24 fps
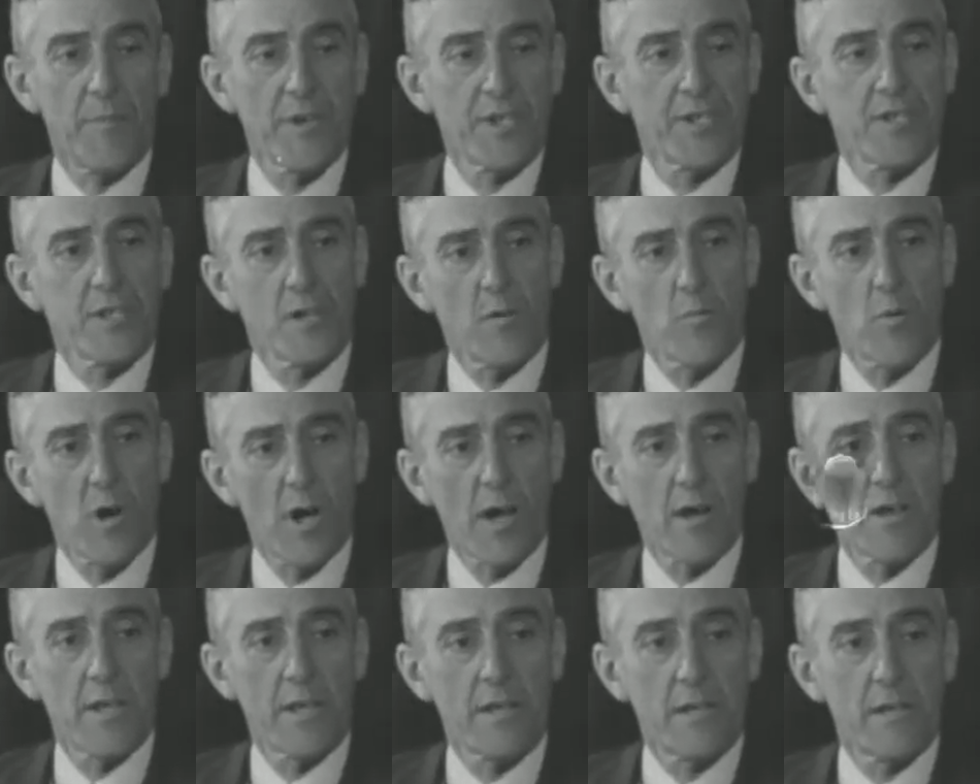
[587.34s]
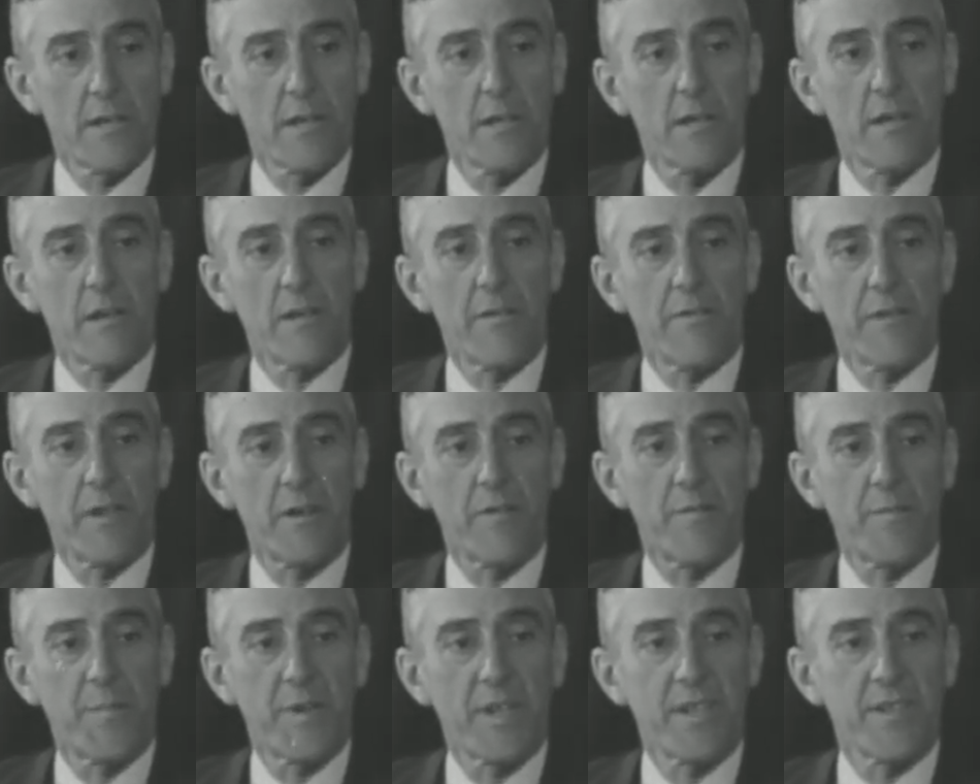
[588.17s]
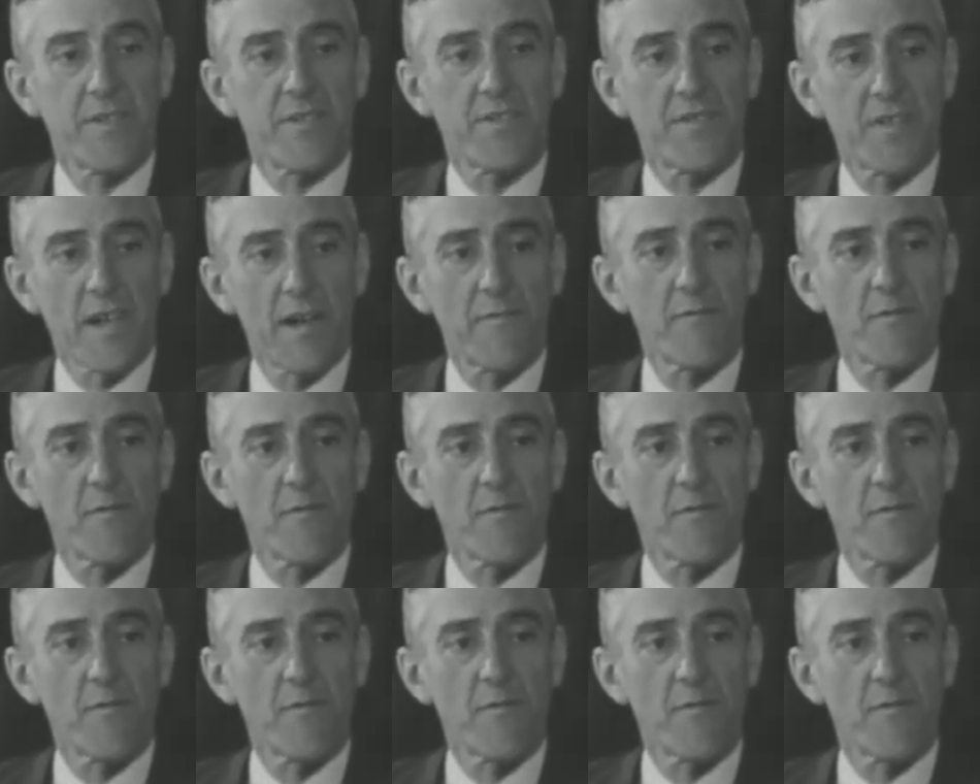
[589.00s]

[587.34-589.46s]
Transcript: study and alleviate race tensions.